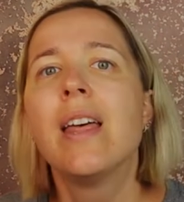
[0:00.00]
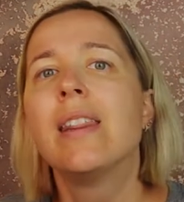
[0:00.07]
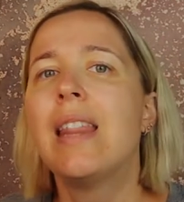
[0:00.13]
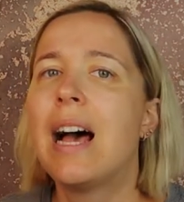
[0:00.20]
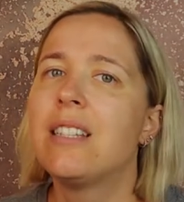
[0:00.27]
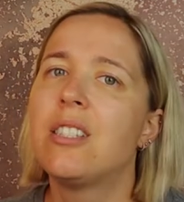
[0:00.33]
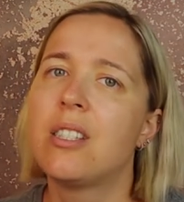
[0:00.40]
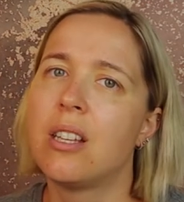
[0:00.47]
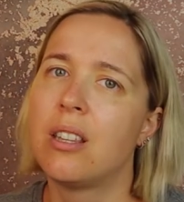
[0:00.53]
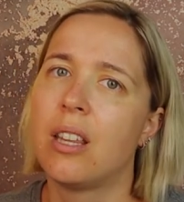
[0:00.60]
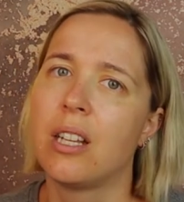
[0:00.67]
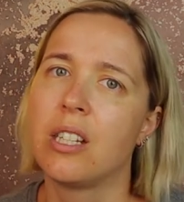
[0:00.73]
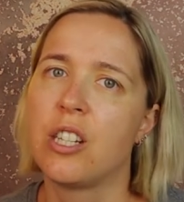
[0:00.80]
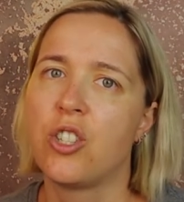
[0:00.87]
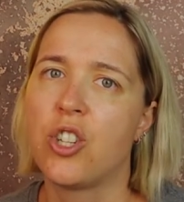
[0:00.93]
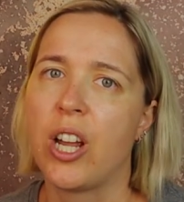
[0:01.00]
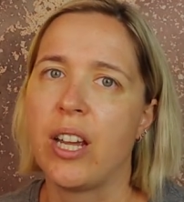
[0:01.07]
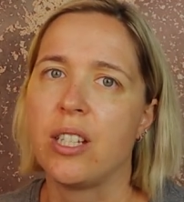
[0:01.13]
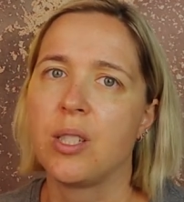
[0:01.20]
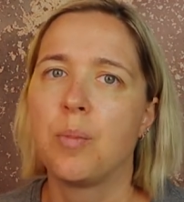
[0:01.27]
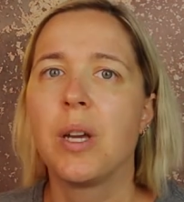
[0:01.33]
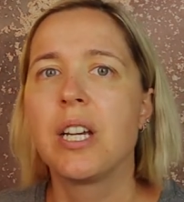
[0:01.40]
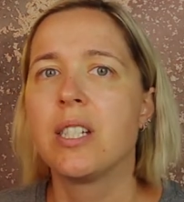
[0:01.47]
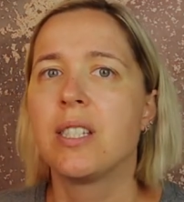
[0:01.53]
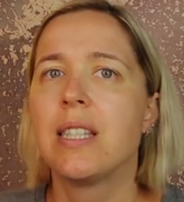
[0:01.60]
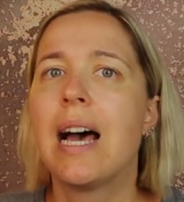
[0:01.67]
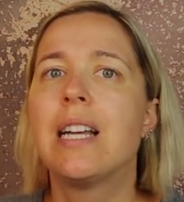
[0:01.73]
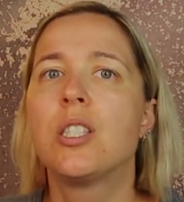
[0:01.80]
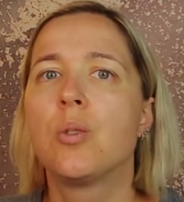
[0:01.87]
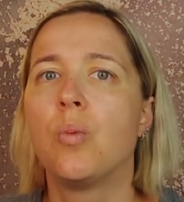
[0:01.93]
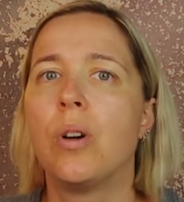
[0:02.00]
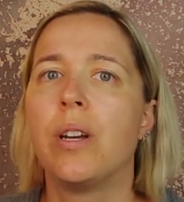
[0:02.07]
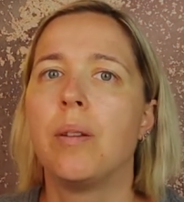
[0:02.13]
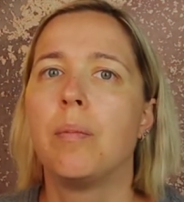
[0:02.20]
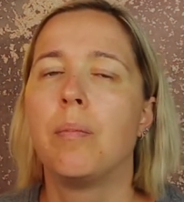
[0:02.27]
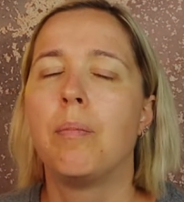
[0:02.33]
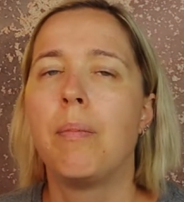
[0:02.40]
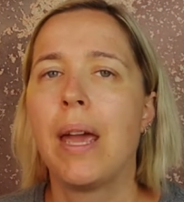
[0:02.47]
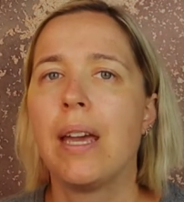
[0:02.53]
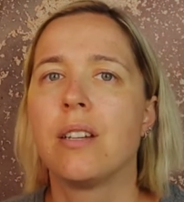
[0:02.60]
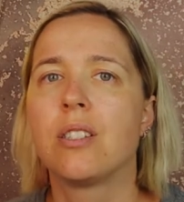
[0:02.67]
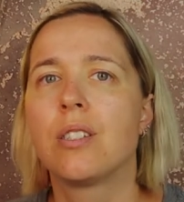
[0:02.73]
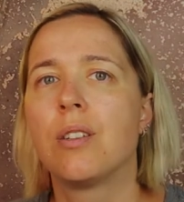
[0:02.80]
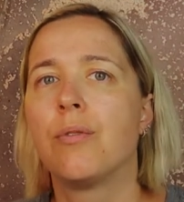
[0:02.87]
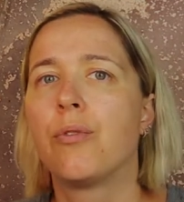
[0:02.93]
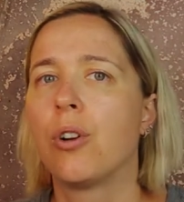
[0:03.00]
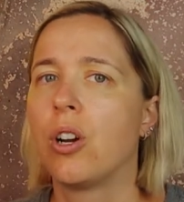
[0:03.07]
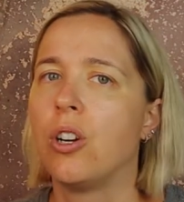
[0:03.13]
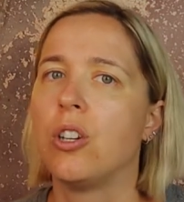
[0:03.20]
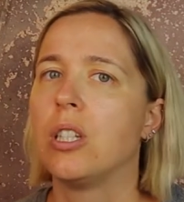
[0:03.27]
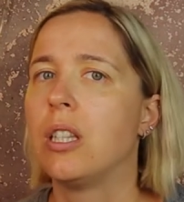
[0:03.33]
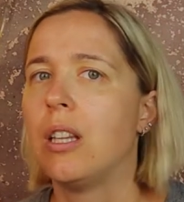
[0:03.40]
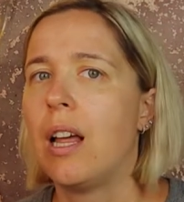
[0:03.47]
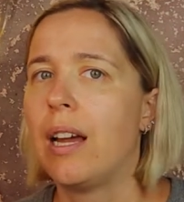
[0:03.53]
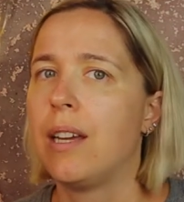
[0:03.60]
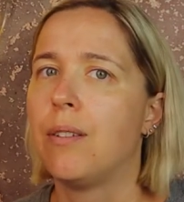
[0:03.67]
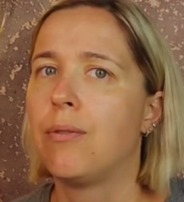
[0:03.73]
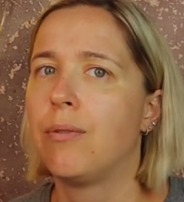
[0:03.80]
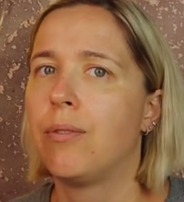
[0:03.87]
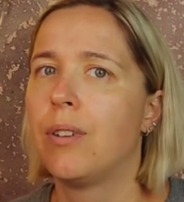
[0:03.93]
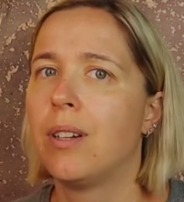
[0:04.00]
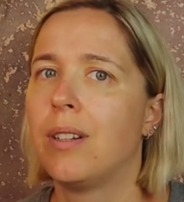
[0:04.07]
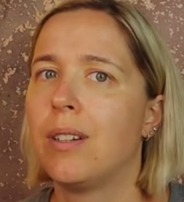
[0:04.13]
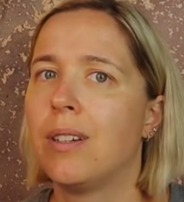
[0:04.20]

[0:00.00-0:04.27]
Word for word: that's the thing to chase, because that's what makes for a good life